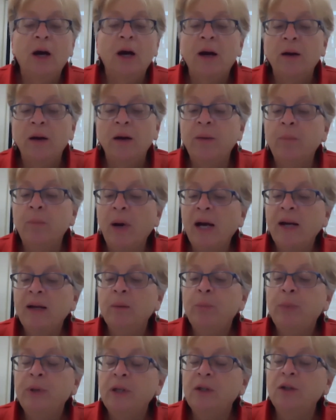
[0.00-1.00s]
in my
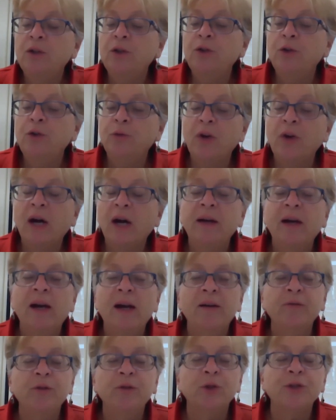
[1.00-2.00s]
opinion, you've got to
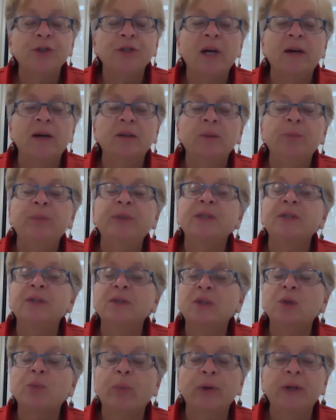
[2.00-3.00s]
have your solid
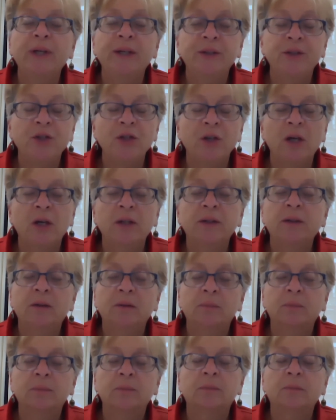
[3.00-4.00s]
business plan done,
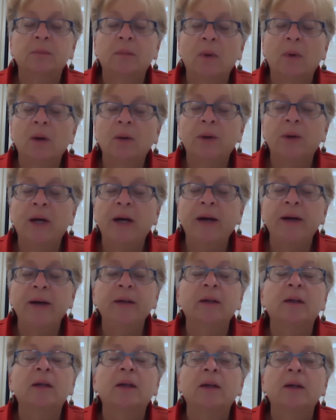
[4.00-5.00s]
okay?
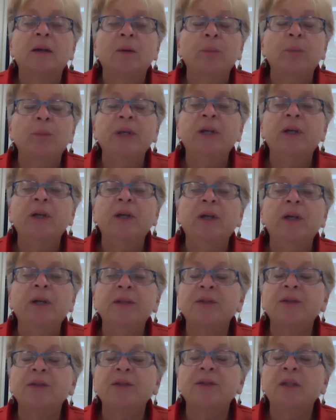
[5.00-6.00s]

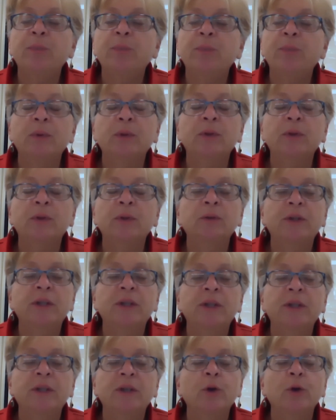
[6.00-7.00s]
Because these people are
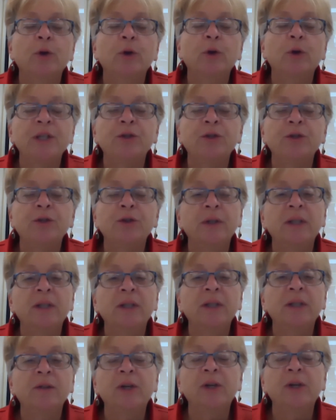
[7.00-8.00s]
looking for a return
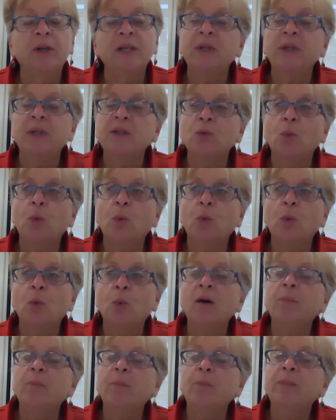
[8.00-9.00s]
on investment as
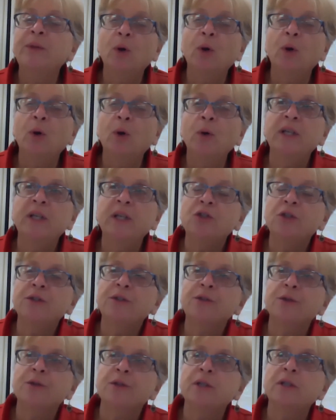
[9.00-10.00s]
well, but their
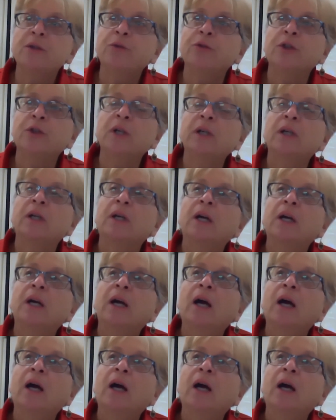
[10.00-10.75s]
motivations are different.